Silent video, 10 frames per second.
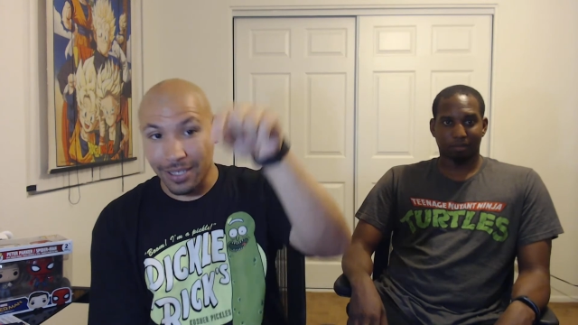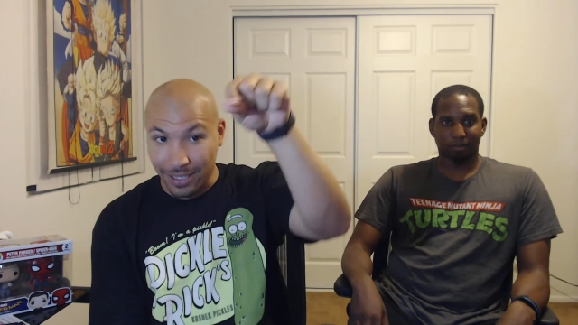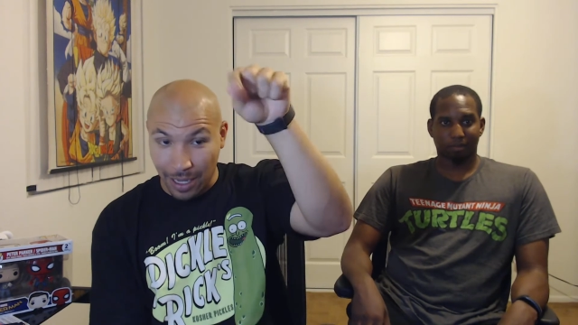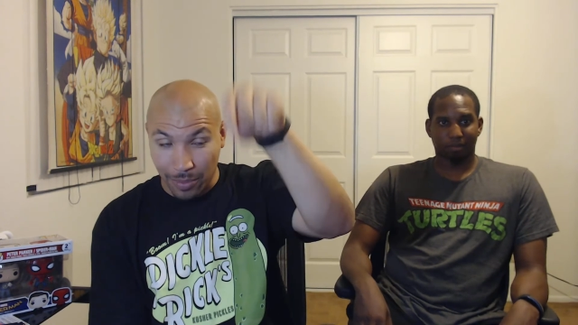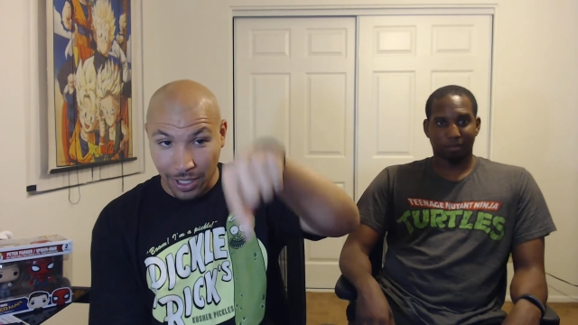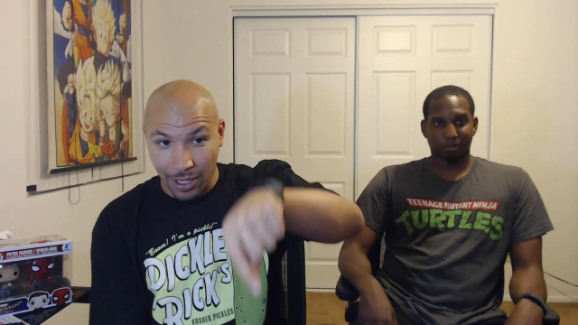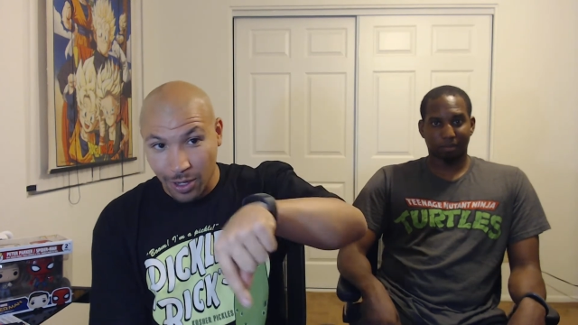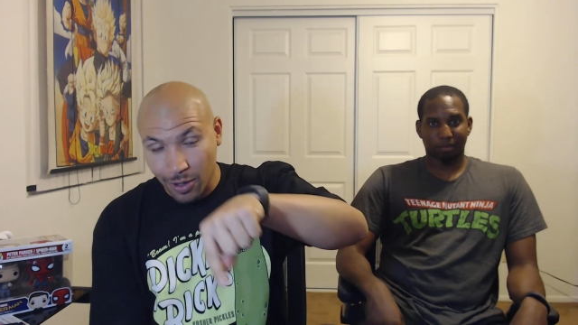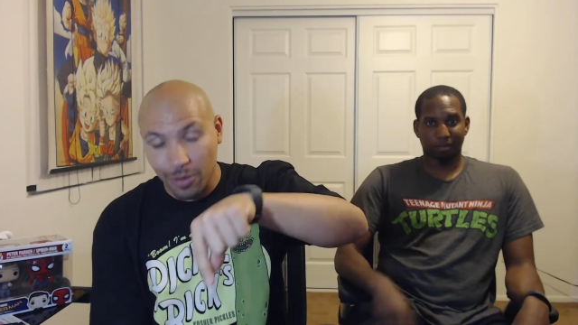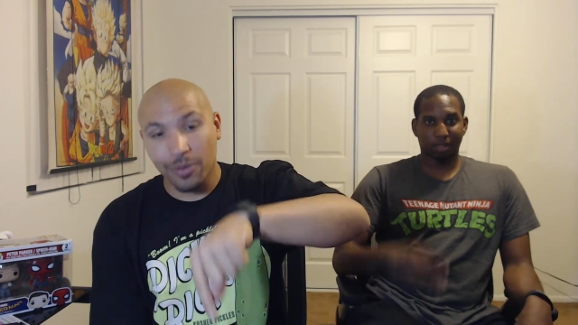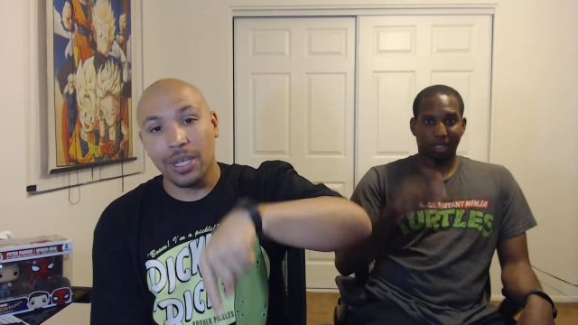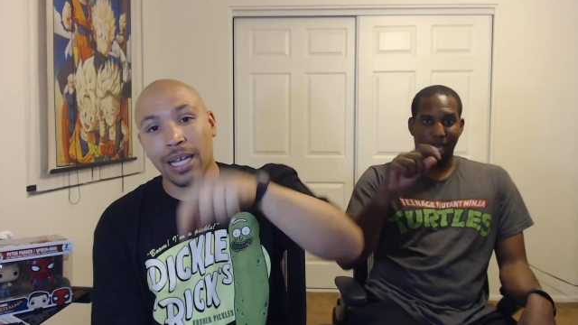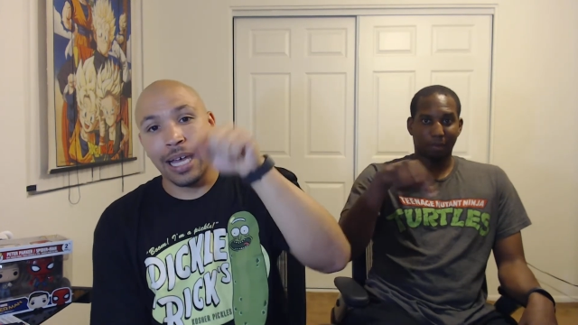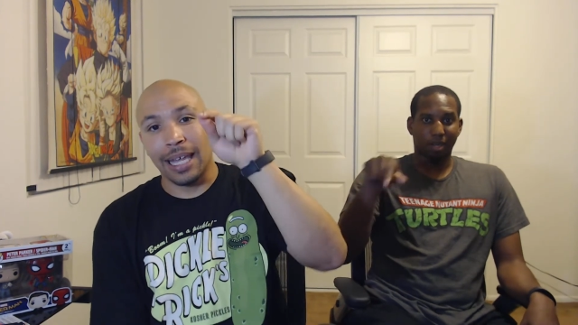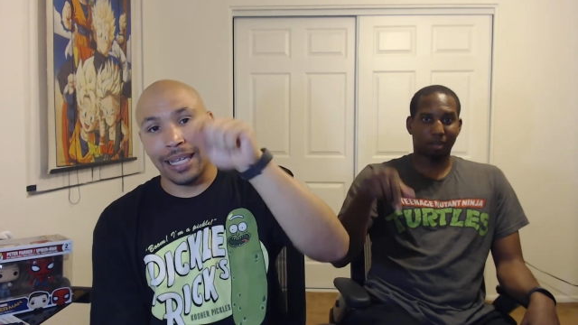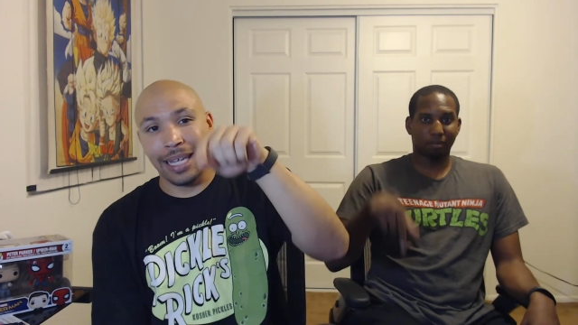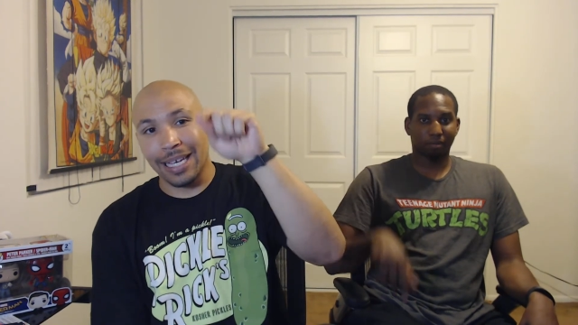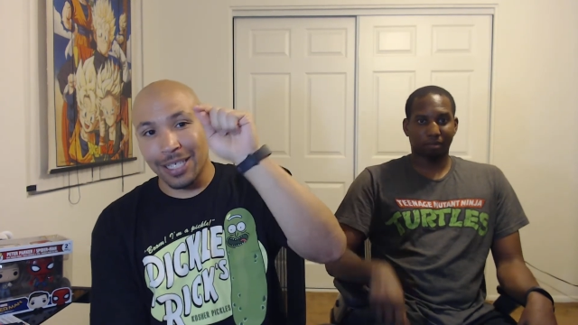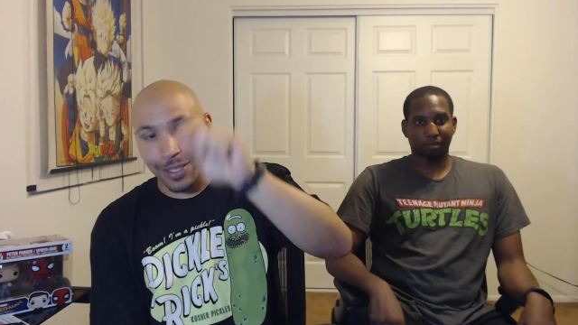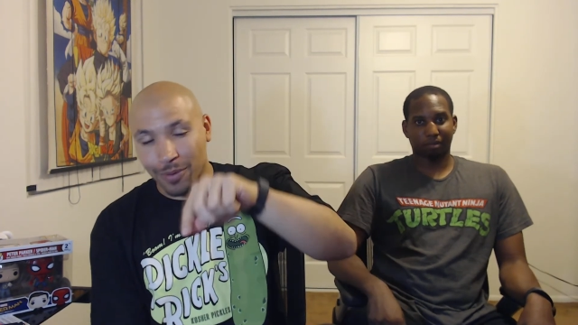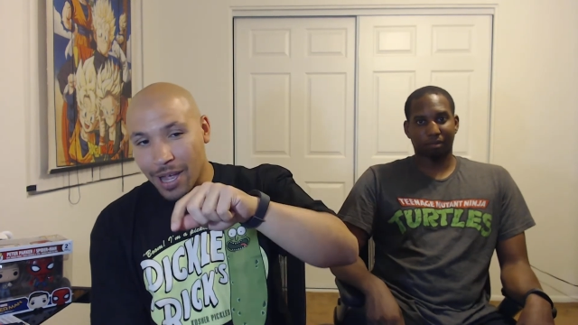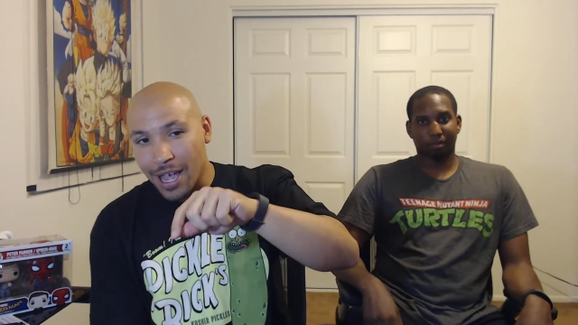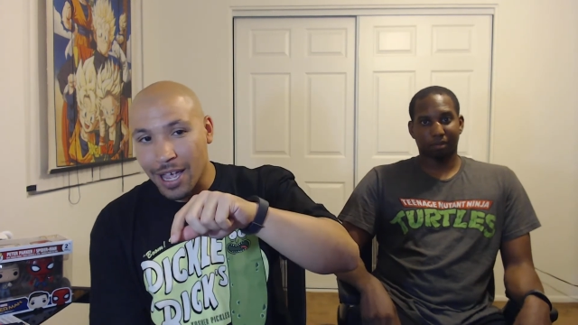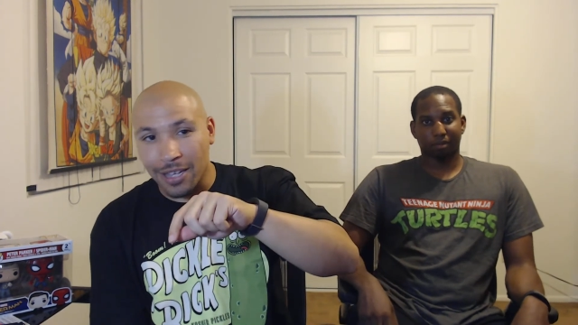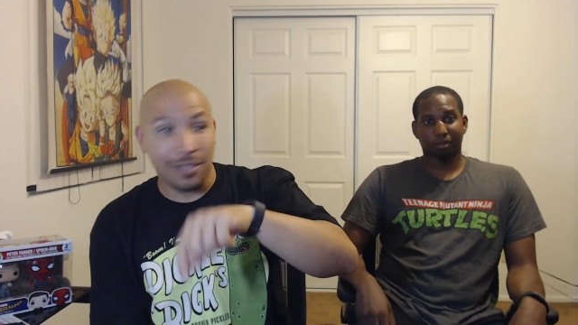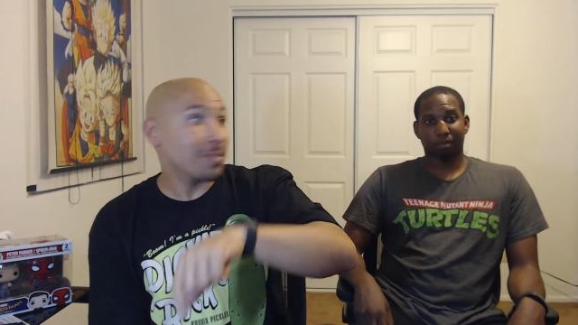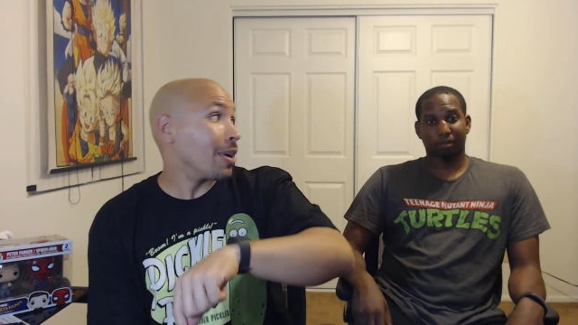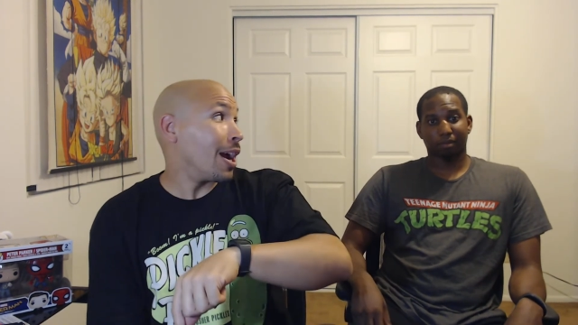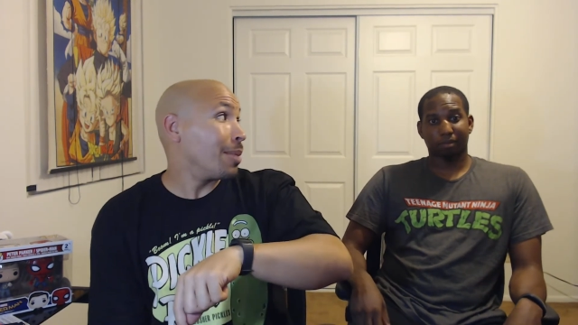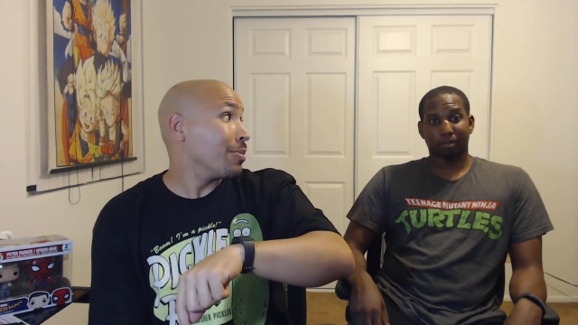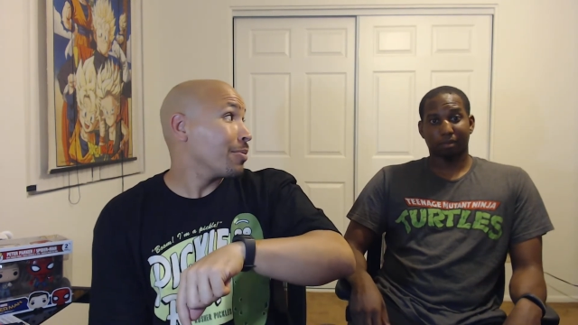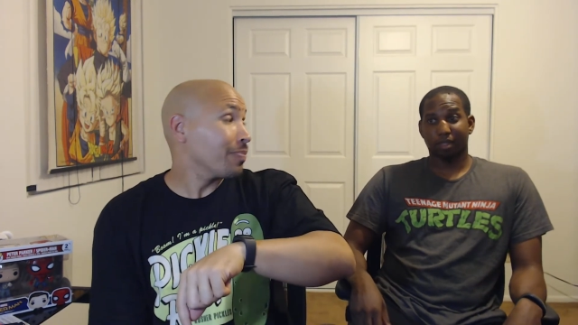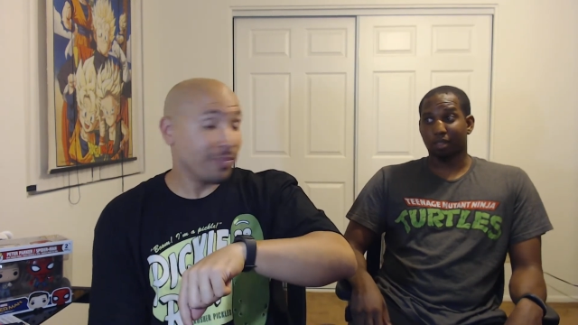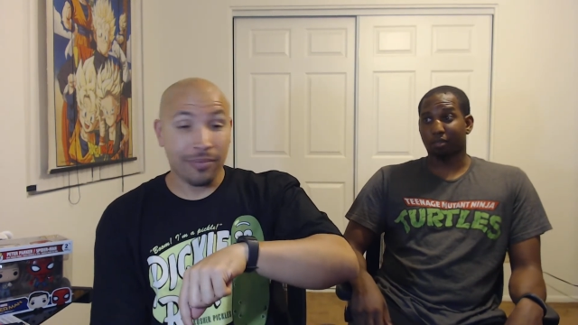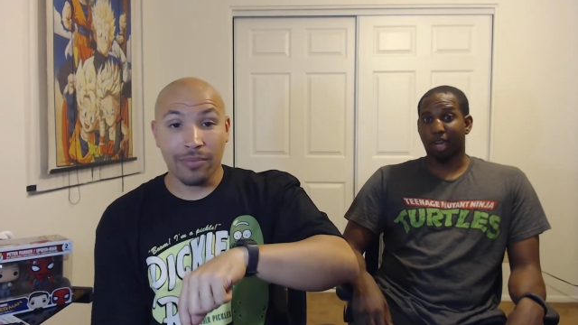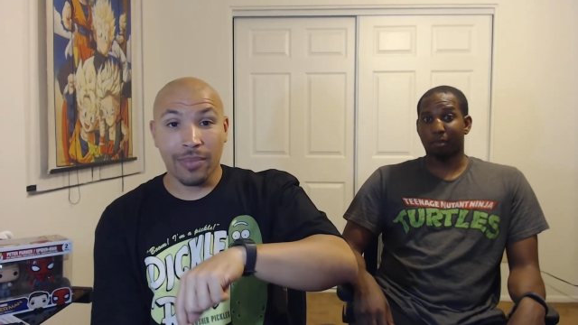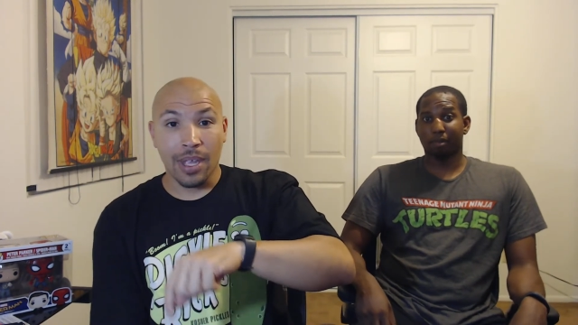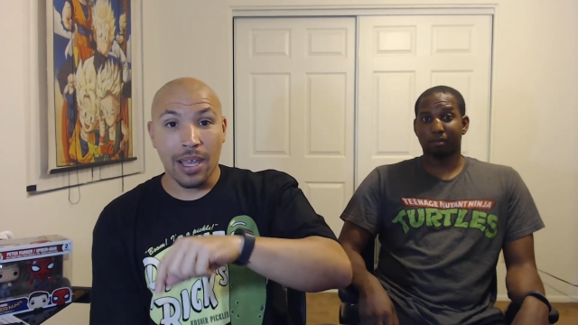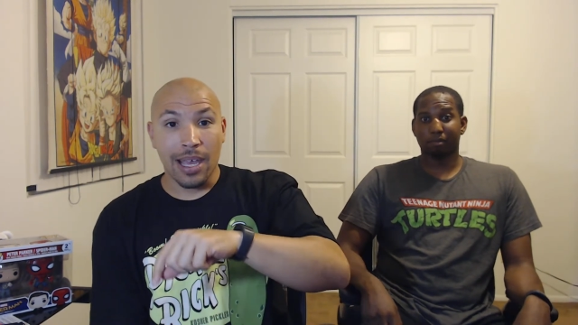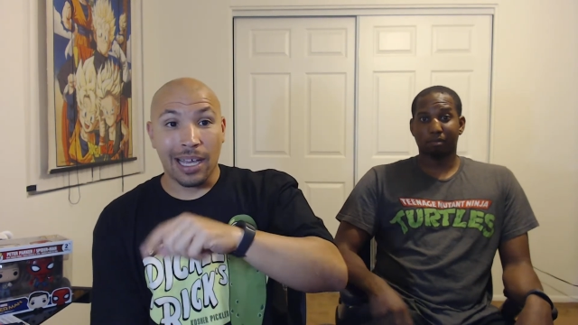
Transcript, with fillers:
Speaker 1: down below. Comment on like, subscribe, subscribe. Subscribe it.